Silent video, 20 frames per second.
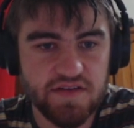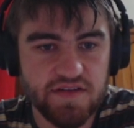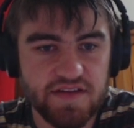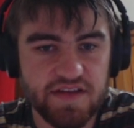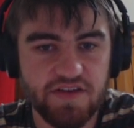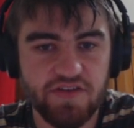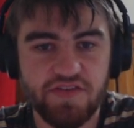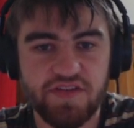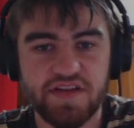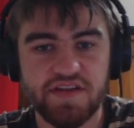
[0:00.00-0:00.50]

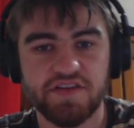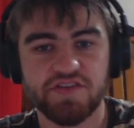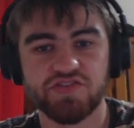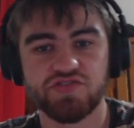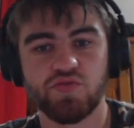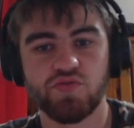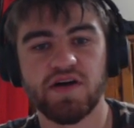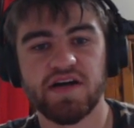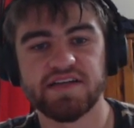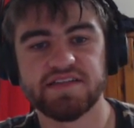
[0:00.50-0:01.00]
They only did it
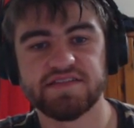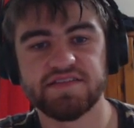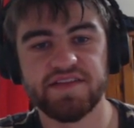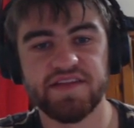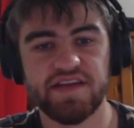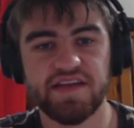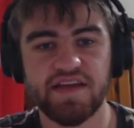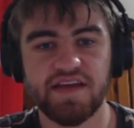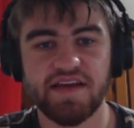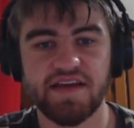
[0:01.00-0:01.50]
twice in
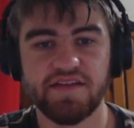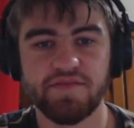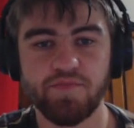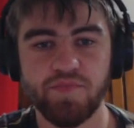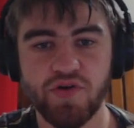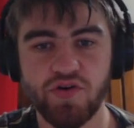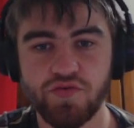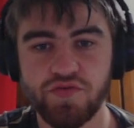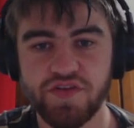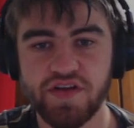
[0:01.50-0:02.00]
the year, and
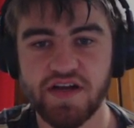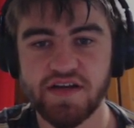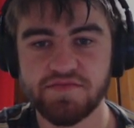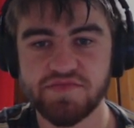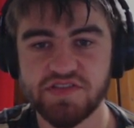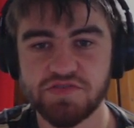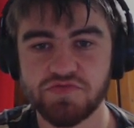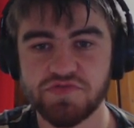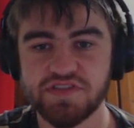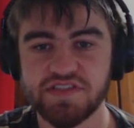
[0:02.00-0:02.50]
both
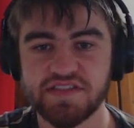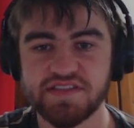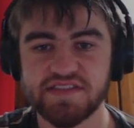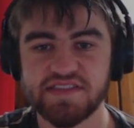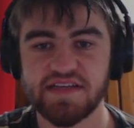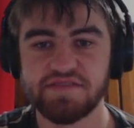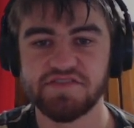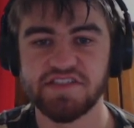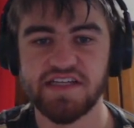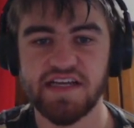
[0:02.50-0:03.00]
times it was a
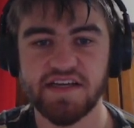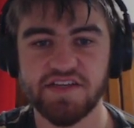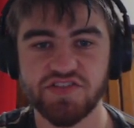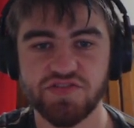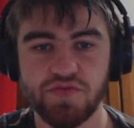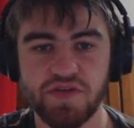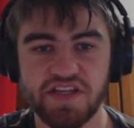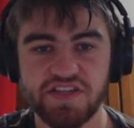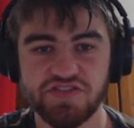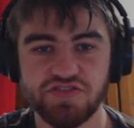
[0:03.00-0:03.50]

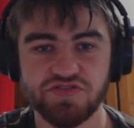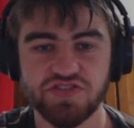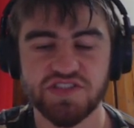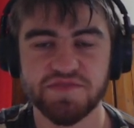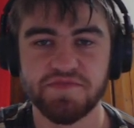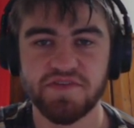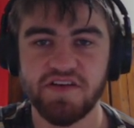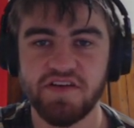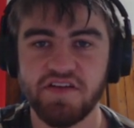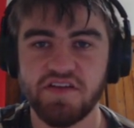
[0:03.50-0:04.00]
78-22
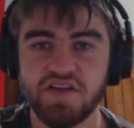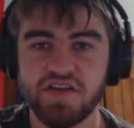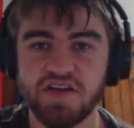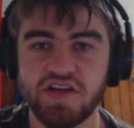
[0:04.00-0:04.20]
split.